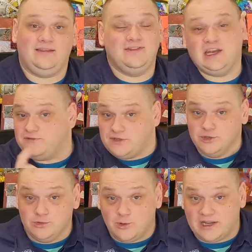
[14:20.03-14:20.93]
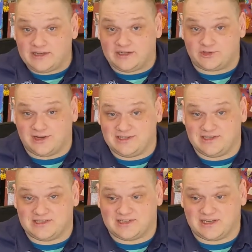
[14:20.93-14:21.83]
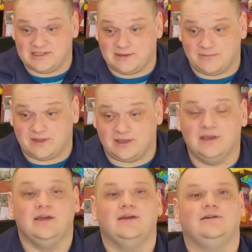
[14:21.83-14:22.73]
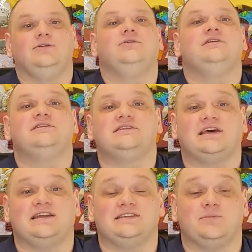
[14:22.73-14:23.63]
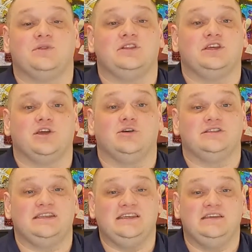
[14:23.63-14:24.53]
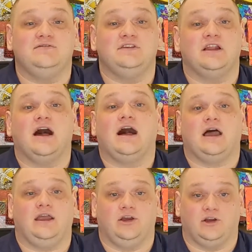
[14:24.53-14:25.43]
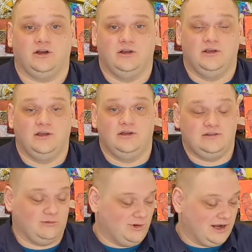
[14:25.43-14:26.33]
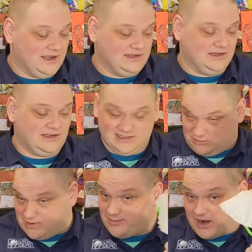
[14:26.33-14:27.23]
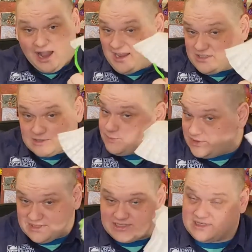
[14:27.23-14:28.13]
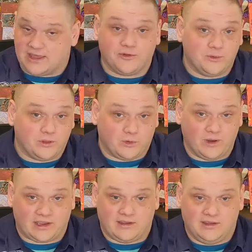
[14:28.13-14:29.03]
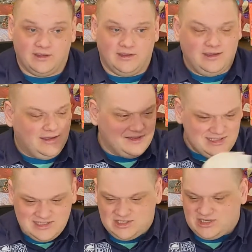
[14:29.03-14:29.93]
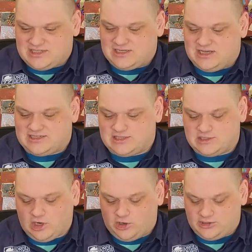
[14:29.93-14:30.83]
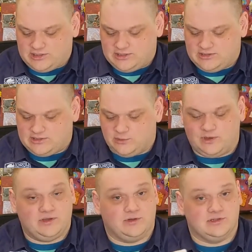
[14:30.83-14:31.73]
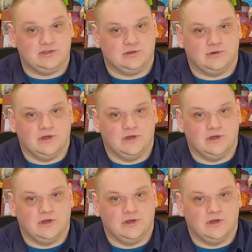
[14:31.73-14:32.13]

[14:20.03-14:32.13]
that if you went and tried to design something, you could design something that goes even higher than what I did. Because remember, I just put this together real quick. And this is just a start to what you could do.